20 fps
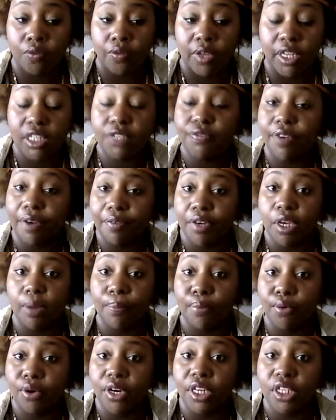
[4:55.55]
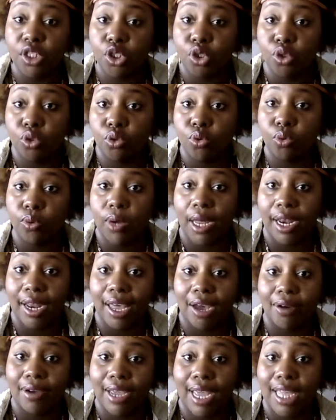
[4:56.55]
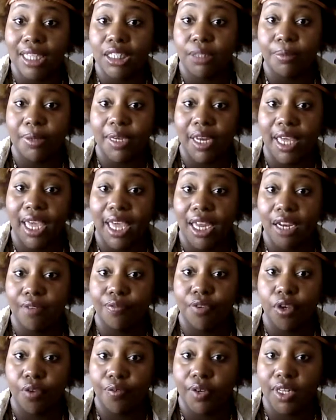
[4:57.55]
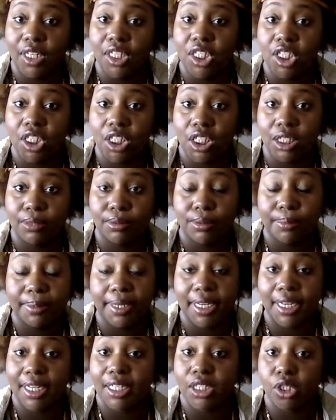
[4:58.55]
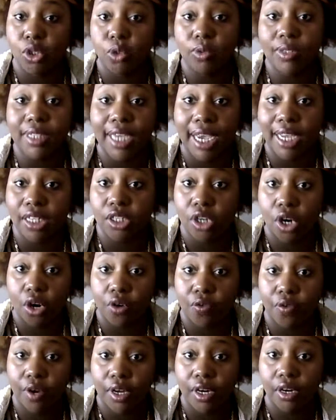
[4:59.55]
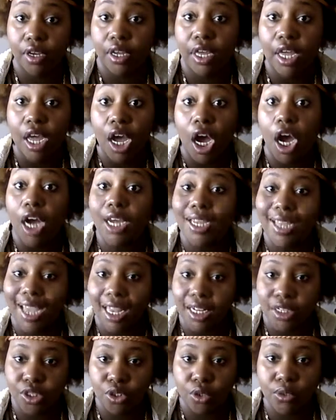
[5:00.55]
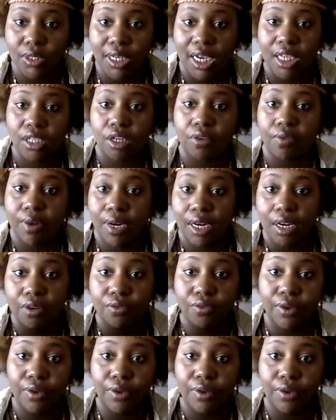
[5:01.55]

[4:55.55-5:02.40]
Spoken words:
it's very important to allow God to be the head of your relationships, because ungodly soul ties are running